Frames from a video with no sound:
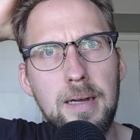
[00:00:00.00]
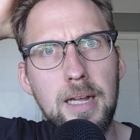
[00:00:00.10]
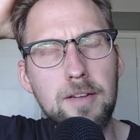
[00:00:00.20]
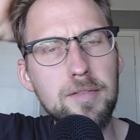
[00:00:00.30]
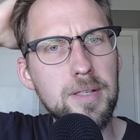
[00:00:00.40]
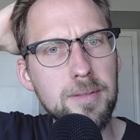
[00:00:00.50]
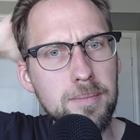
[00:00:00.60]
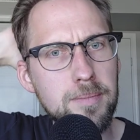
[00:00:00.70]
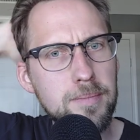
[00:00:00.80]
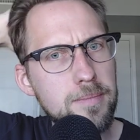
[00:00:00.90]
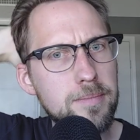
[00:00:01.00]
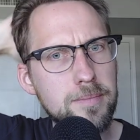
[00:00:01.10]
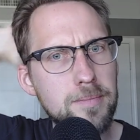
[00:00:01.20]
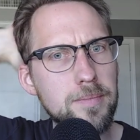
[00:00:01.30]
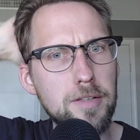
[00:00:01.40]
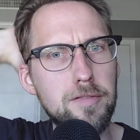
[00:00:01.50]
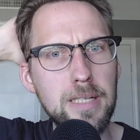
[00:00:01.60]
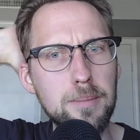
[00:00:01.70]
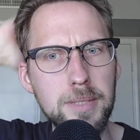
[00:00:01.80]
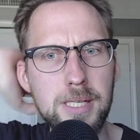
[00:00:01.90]
and if they're
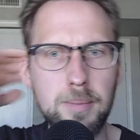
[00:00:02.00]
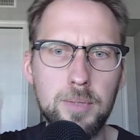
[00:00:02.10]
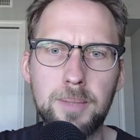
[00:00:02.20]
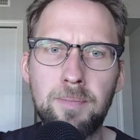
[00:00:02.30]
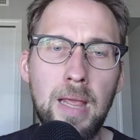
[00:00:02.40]
available somewhere.